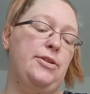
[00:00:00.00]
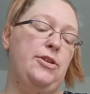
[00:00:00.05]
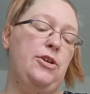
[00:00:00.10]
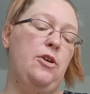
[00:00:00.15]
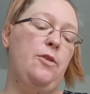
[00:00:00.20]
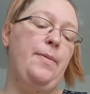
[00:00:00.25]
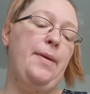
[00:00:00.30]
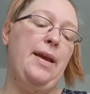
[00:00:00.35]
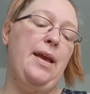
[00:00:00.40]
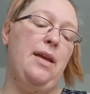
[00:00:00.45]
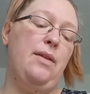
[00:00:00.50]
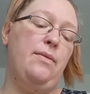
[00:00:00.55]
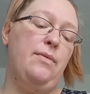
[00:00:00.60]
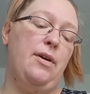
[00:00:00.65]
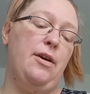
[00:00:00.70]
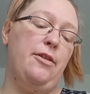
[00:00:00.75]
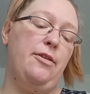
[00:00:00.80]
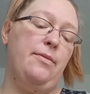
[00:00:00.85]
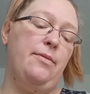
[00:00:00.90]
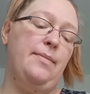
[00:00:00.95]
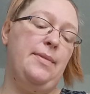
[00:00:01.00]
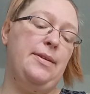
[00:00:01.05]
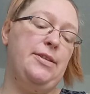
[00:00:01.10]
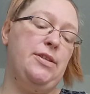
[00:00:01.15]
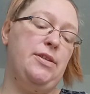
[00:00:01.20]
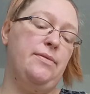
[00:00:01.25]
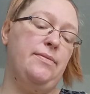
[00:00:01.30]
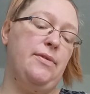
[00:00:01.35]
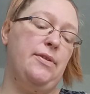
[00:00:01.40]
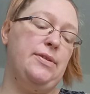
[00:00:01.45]
To begin with,
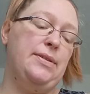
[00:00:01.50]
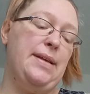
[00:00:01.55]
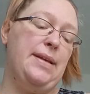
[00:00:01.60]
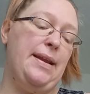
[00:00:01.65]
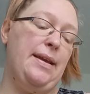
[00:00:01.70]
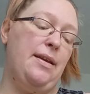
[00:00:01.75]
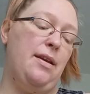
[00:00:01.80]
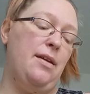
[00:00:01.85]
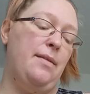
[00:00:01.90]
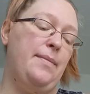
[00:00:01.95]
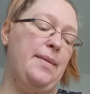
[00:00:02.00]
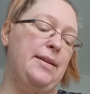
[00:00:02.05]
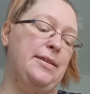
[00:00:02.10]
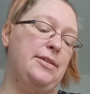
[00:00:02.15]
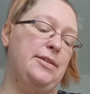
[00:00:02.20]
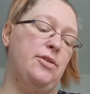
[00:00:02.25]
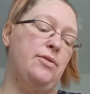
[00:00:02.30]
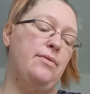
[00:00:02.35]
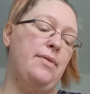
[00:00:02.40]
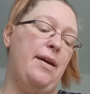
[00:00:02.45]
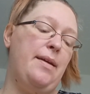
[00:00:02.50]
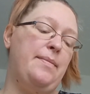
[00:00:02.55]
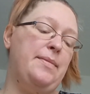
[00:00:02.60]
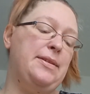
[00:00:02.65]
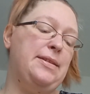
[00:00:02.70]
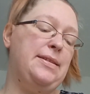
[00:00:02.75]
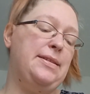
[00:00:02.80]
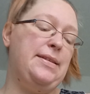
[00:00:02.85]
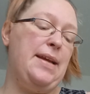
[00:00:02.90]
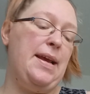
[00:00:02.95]
Mr. Rossetti commits the great
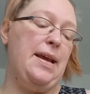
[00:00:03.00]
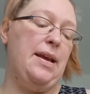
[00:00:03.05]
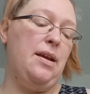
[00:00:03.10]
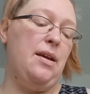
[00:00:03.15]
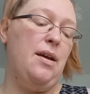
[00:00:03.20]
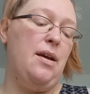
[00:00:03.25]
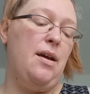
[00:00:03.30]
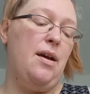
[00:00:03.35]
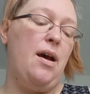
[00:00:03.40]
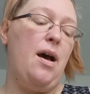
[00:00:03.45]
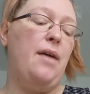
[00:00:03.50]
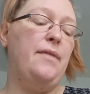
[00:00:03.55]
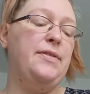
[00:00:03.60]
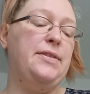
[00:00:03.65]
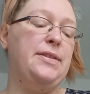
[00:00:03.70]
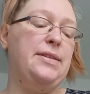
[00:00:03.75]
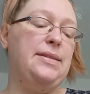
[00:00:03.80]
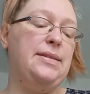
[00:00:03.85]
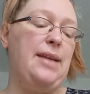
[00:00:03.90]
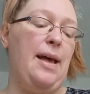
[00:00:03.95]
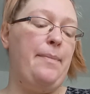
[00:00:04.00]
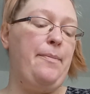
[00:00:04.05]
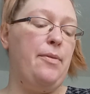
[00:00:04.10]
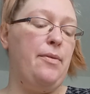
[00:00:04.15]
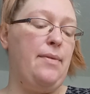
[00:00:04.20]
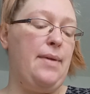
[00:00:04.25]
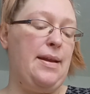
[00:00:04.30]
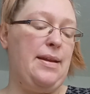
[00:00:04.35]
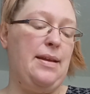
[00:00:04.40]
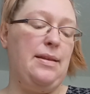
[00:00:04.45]
mistake of
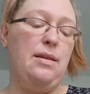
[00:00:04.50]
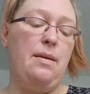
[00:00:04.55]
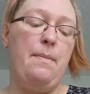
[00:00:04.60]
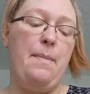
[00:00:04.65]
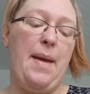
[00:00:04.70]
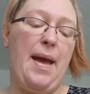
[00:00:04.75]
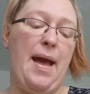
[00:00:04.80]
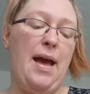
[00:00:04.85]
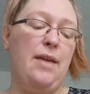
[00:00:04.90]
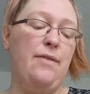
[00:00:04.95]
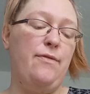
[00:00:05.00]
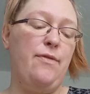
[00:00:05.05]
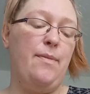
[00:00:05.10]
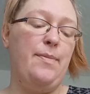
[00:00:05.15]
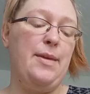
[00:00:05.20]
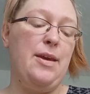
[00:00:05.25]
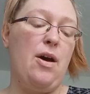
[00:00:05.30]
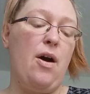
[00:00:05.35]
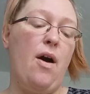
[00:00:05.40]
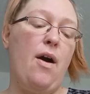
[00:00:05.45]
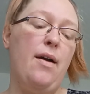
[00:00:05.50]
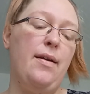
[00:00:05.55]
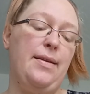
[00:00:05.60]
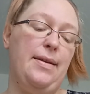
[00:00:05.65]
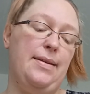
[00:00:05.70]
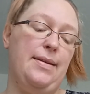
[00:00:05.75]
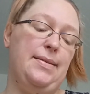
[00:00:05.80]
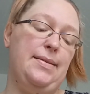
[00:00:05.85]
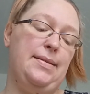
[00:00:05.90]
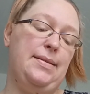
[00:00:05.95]
separating the man from the
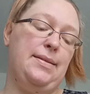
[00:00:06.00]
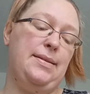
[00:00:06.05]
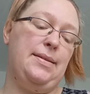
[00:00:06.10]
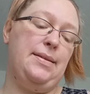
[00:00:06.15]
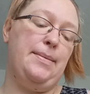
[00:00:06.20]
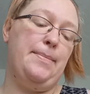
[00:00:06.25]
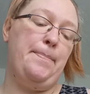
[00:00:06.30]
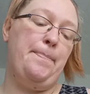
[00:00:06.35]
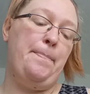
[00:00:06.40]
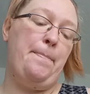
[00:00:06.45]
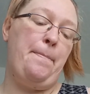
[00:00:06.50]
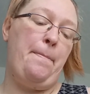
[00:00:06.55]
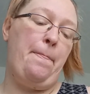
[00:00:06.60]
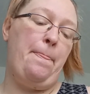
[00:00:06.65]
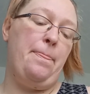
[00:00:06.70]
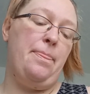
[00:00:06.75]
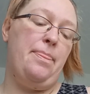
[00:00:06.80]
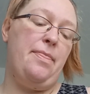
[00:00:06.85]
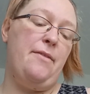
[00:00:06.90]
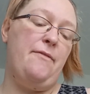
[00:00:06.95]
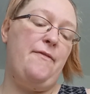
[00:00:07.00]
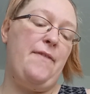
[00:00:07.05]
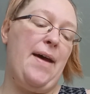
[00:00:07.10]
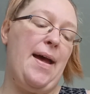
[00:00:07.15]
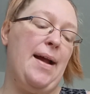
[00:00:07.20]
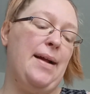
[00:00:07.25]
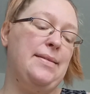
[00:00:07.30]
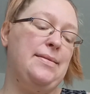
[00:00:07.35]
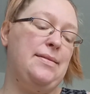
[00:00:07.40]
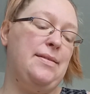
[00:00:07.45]
artist. The
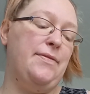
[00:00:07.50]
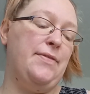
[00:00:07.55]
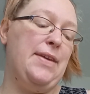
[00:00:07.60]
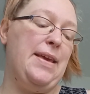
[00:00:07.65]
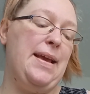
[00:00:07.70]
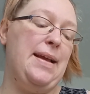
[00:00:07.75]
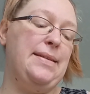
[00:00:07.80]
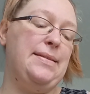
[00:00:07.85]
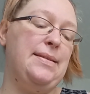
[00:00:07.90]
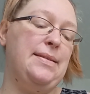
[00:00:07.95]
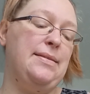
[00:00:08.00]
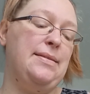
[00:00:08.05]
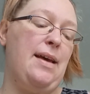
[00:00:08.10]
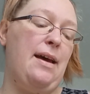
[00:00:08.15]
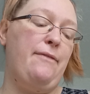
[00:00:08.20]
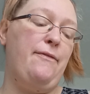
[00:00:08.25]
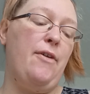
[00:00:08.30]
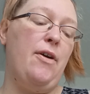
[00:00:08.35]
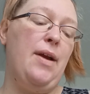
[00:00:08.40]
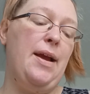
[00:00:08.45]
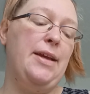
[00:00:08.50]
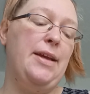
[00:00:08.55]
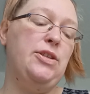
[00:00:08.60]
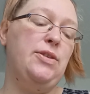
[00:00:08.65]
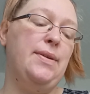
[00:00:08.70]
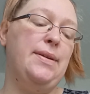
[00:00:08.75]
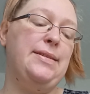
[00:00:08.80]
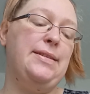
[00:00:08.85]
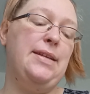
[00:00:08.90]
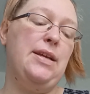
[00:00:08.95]
facts of Keats's life are
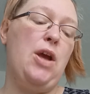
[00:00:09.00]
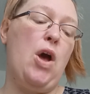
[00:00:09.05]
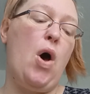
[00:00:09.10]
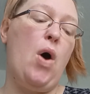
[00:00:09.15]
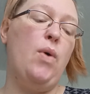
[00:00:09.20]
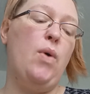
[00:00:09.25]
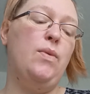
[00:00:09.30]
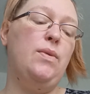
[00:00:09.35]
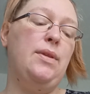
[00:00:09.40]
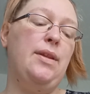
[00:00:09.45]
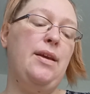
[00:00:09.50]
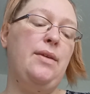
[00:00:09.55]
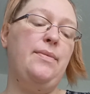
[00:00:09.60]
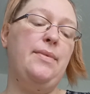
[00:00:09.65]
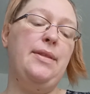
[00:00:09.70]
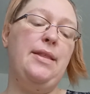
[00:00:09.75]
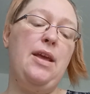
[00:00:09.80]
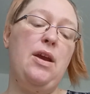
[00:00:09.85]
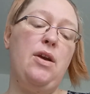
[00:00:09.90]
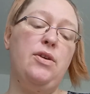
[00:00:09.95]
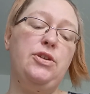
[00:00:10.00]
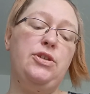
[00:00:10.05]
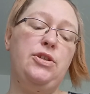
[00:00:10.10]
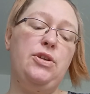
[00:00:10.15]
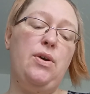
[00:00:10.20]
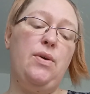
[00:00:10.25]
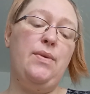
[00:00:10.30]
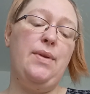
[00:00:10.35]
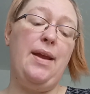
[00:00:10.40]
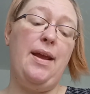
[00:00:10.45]
interesting only when they are
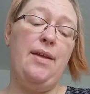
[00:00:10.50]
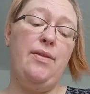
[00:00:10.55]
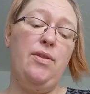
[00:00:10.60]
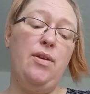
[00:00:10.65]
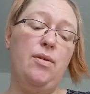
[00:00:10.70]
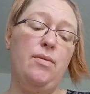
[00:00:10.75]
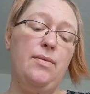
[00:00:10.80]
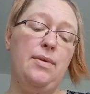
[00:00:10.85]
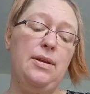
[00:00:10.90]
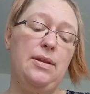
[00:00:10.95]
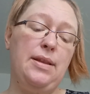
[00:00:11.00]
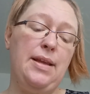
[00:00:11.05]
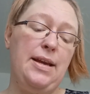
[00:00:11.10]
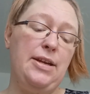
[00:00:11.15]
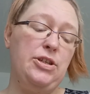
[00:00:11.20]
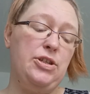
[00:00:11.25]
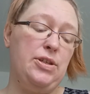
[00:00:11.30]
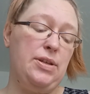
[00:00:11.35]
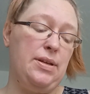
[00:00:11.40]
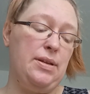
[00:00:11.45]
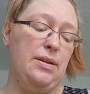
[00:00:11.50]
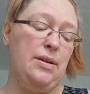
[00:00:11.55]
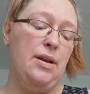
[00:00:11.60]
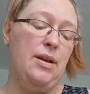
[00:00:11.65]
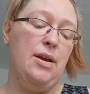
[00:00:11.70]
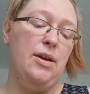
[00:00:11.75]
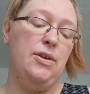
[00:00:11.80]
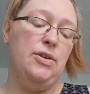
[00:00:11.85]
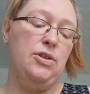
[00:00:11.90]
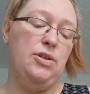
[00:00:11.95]
shown in their relation
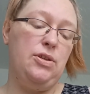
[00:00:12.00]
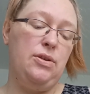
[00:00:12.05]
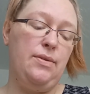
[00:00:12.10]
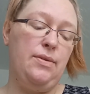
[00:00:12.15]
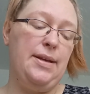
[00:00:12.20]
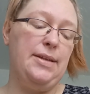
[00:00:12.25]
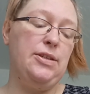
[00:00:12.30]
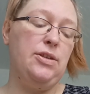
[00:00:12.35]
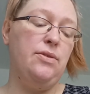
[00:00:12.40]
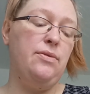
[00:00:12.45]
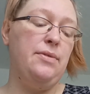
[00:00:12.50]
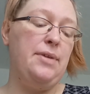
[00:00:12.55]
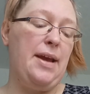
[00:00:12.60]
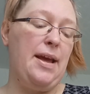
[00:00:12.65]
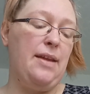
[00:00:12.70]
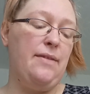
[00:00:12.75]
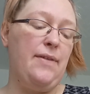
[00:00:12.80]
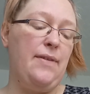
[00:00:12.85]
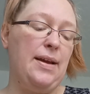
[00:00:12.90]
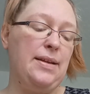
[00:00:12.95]
to his creative